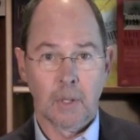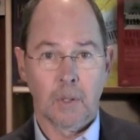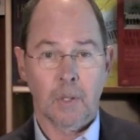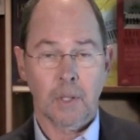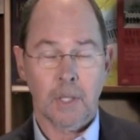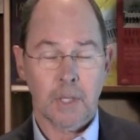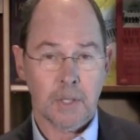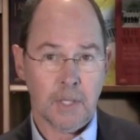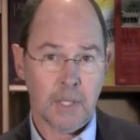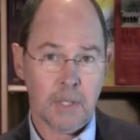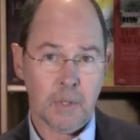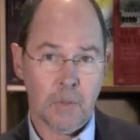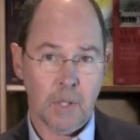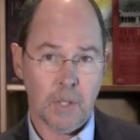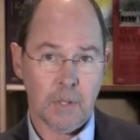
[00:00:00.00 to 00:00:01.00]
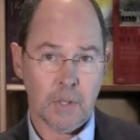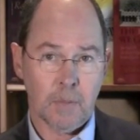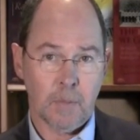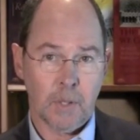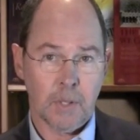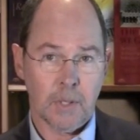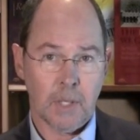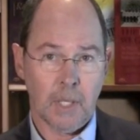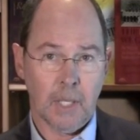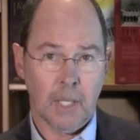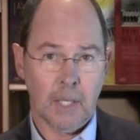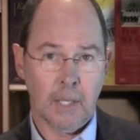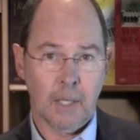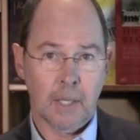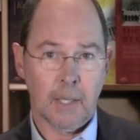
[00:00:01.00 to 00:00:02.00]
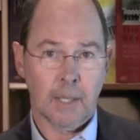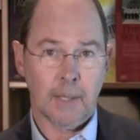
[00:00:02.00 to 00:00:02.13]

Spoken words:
all the accessory instruments, and